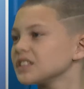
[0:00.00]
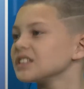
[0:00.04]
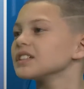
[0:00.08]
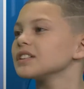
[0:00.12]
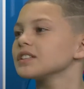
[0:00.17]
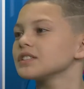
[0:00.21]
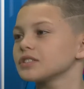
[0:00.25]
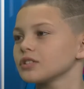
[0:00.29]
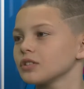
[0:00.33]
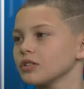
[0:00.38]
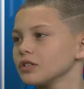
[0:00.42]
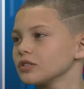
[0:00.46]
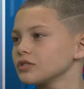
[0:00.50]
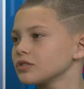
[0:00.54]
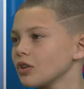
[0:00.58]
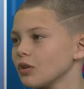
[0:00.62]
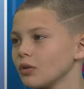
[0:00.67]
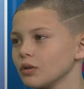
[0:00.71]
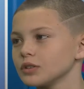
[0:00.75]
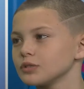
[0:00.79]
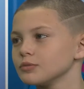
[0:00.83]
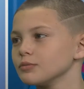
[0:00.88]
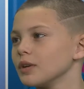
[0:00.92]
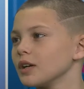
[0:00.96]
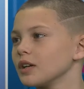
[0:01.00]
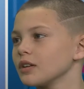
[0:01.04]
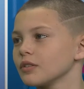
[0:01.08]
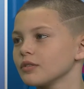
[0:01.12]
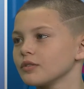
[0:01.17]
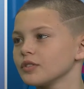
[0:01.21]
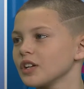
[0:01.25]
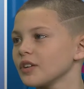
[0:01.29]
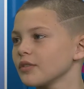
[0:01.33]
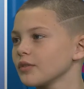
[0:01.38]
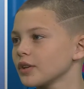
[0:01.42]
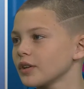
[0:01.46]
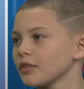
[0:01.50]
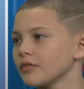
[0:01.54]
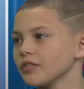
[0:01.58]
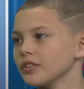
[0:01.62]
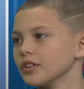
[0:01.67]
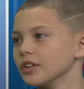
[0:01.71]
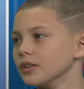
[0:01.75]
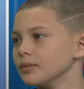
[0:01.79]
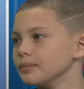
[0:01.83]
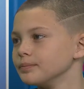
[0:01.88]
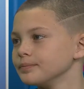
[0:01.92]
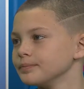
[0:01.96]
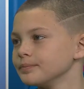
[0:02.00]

Yes, sir. It's always a matter of never giving up.